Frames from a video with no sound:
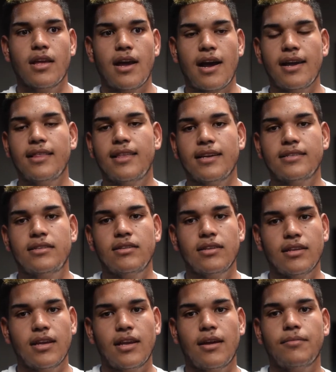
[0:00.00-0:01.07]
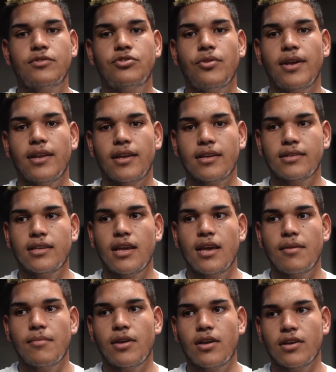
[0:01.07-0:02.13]
high intensity trainings,
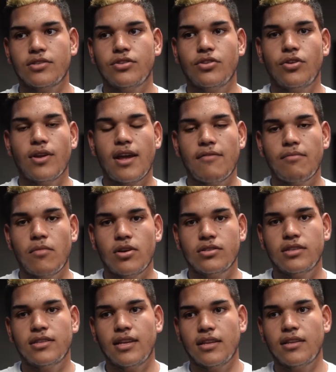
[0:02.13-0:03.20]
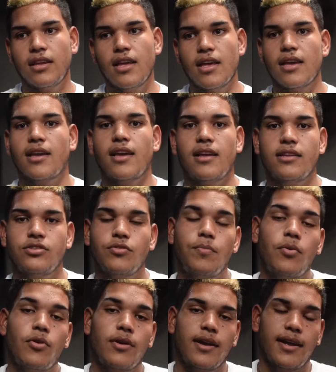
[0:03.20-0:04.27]
because you don't have muscle that can
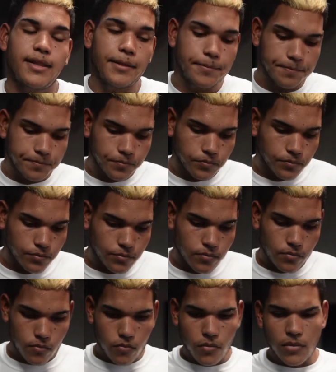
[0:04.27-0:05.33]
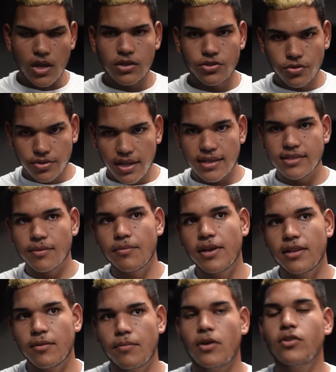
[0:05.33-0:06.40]
support that. So that's a
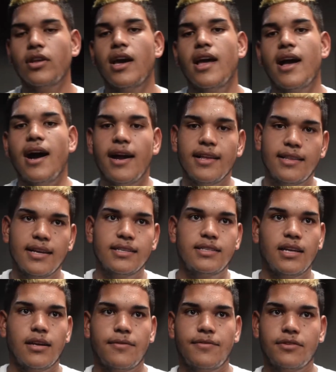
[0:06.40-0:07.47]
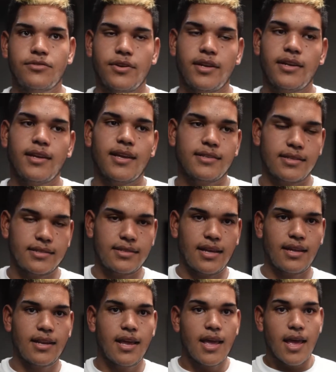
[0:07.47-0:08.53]
bit about high intensity interval training. As I
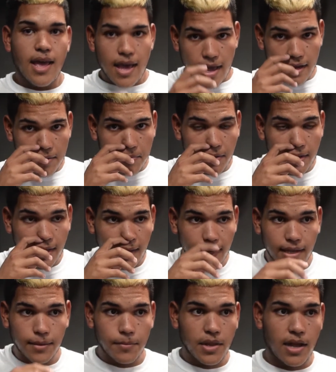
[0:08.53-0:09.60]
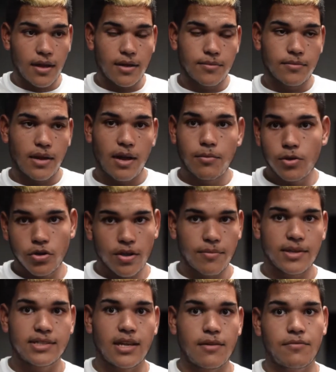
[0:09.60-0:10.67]
said at the beginning, I'm looking
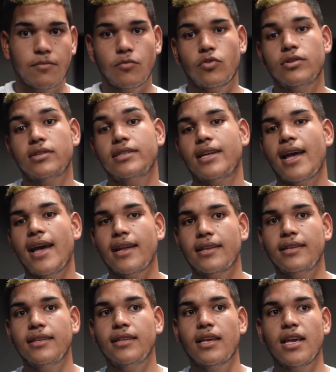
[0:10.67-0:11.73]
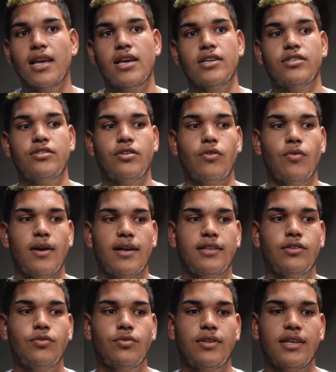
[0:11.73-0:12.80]
myself more as an athlete, so I
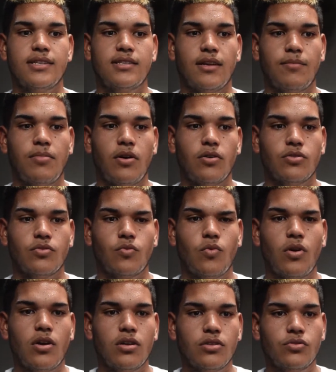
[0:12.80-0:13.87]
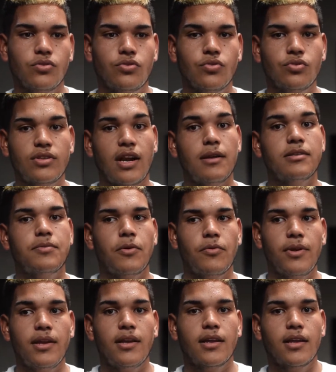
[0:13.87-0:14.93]
do this about 1 to 2 times per
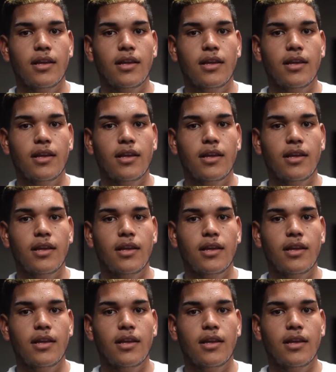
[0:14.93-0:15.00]
week.